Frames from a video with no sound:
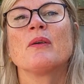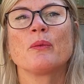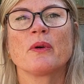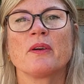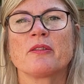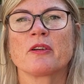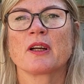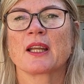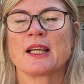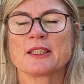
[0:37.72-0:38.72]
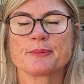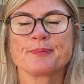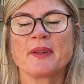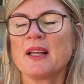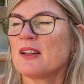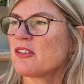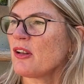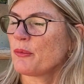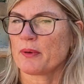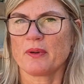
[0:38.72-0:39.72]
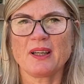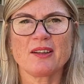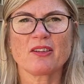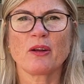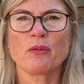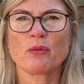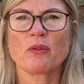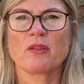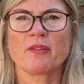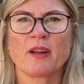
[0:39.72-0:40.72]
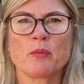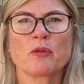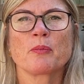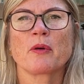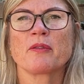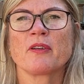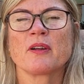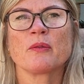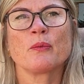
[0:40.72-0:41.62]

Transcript: wherever I can. So let's go through this famous profile.